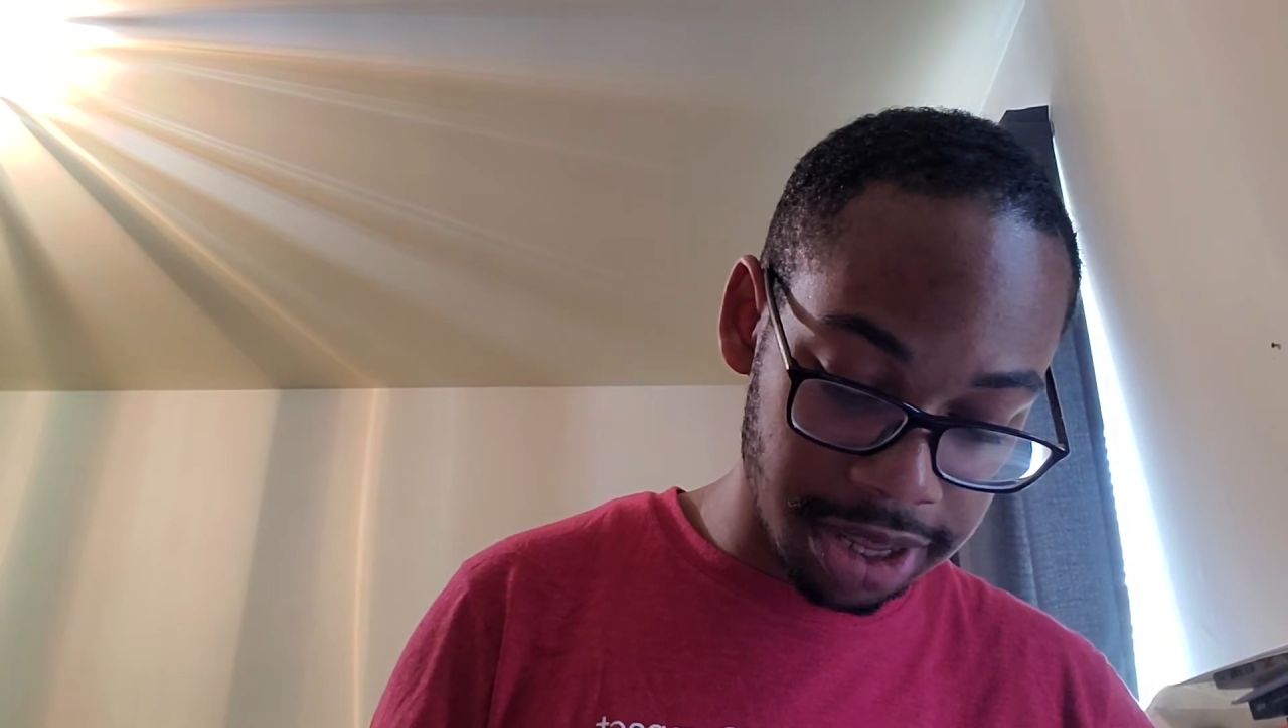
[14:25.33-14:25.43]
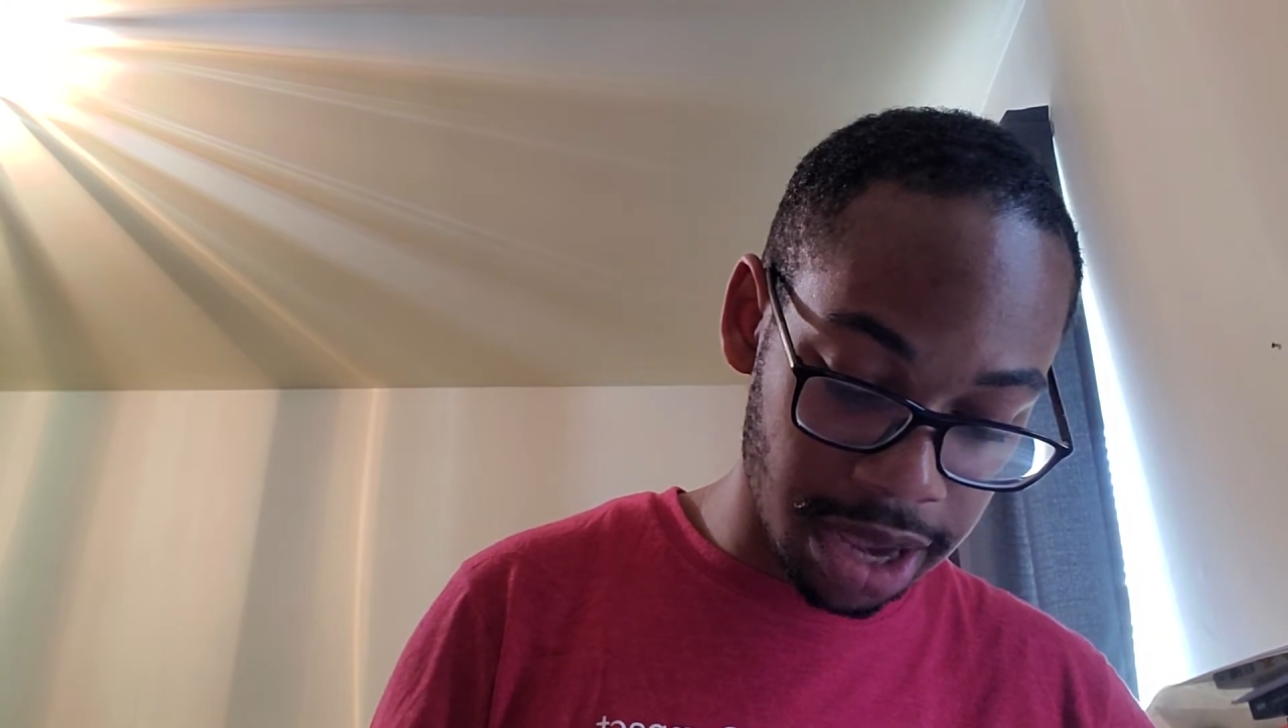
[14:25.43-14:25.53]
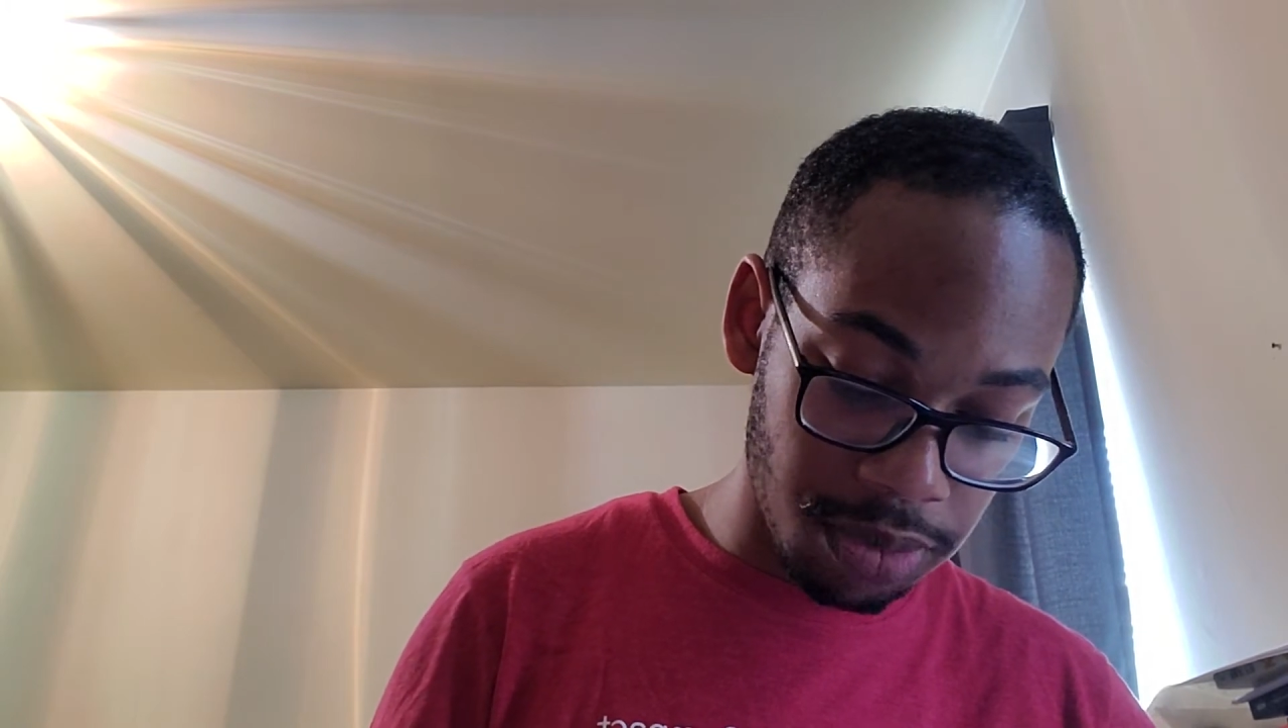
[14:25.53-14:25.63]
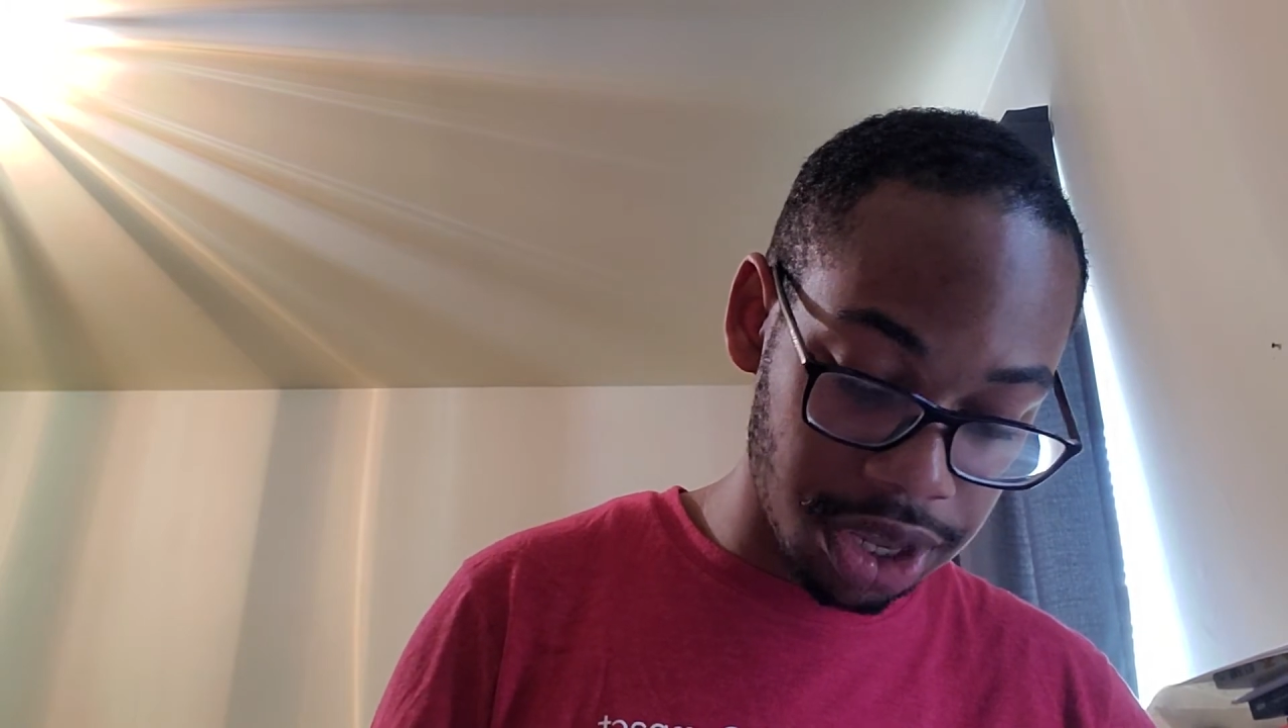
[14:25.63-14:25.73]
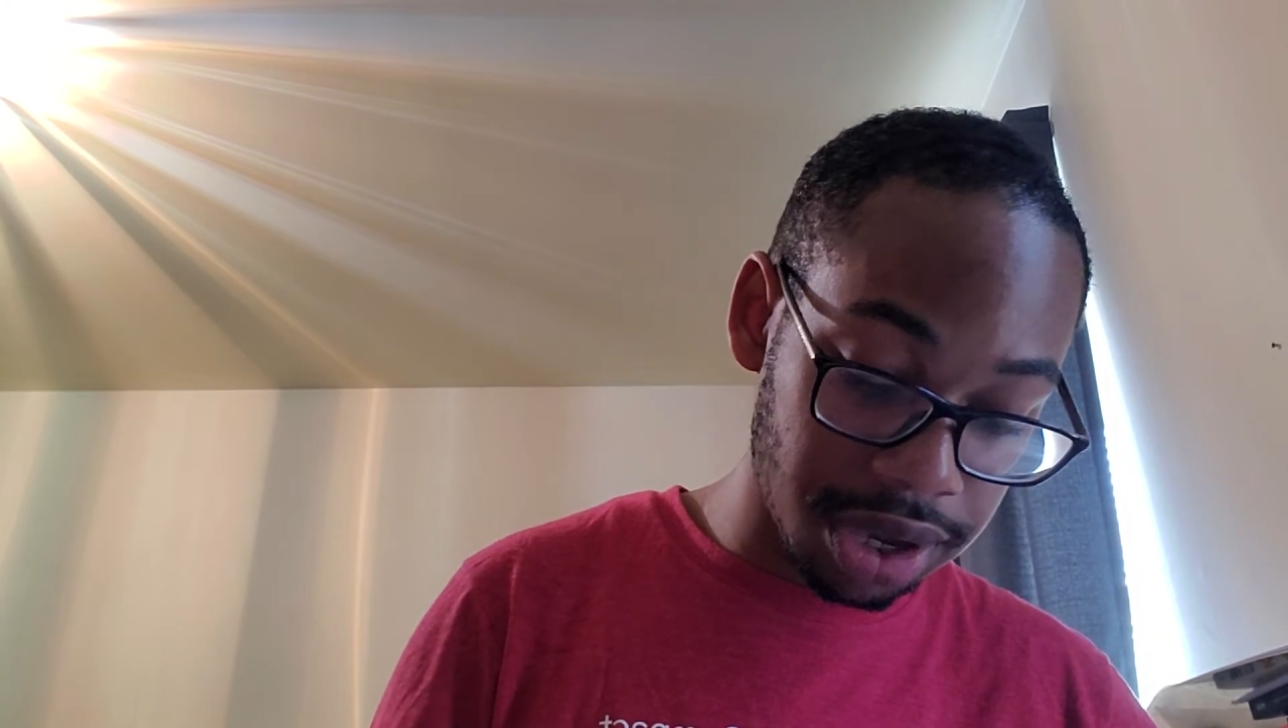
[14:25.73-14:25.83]

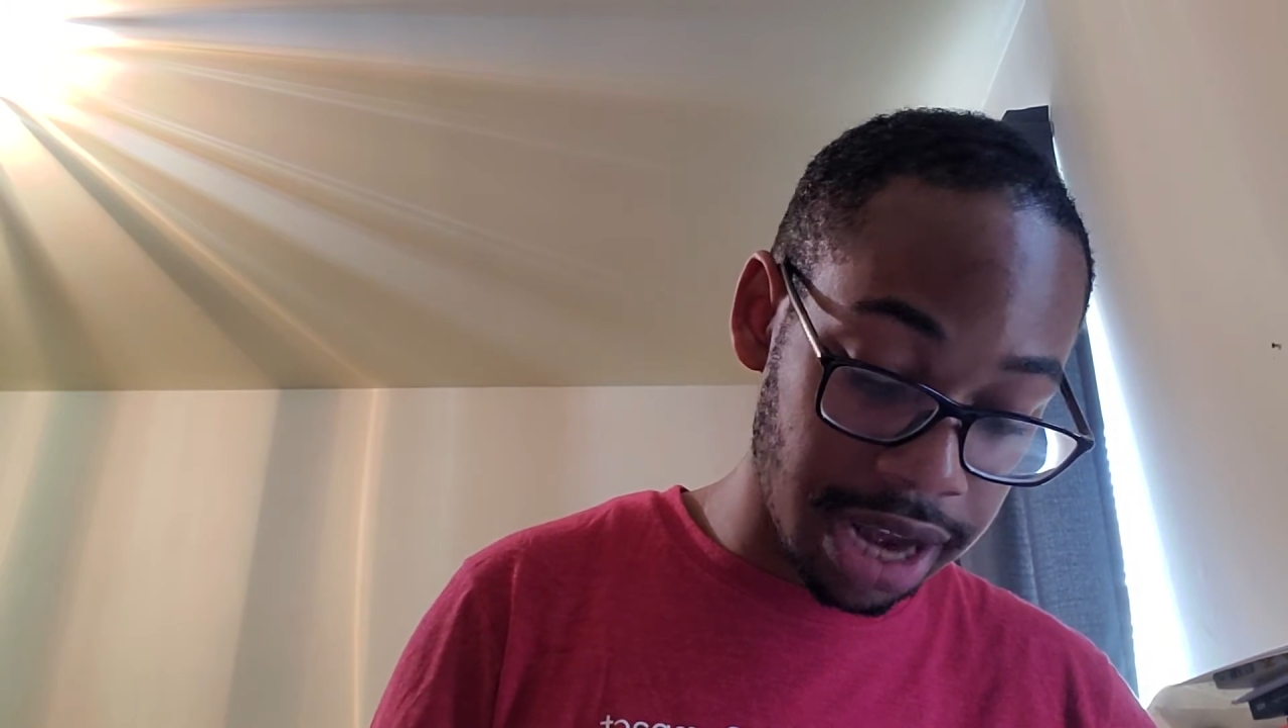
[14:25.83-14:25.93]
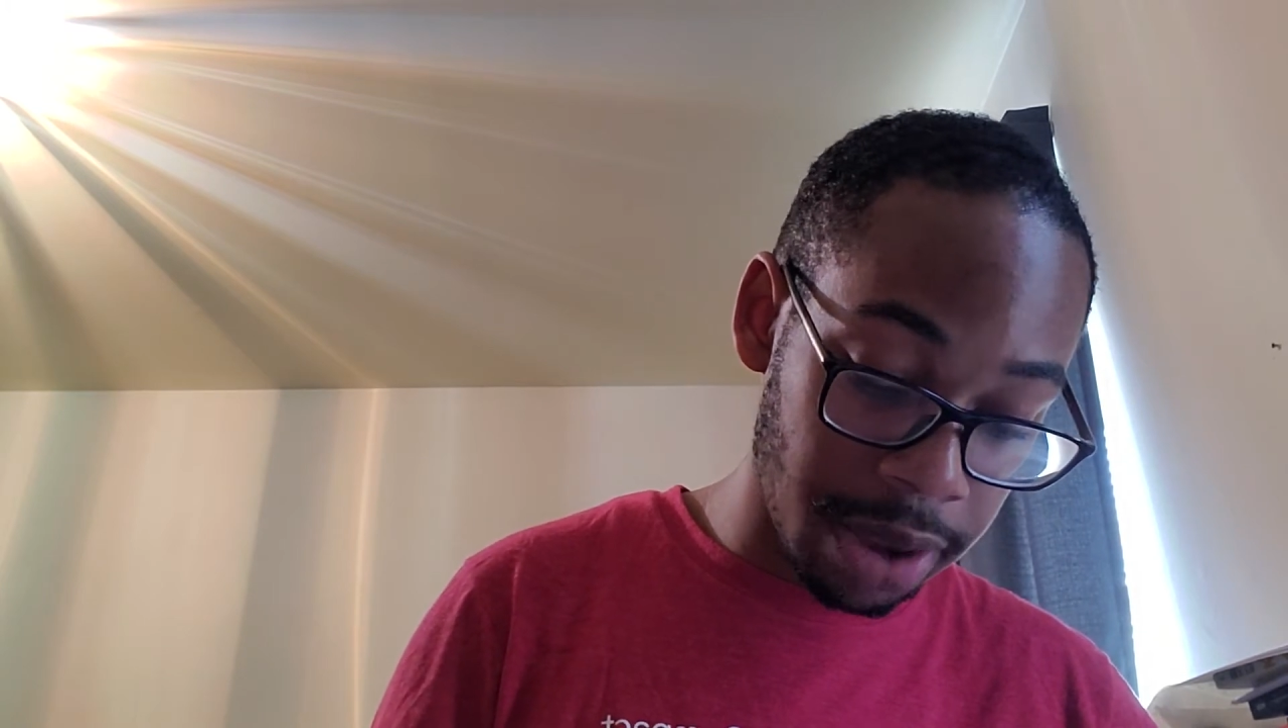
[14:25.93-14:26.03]
that we could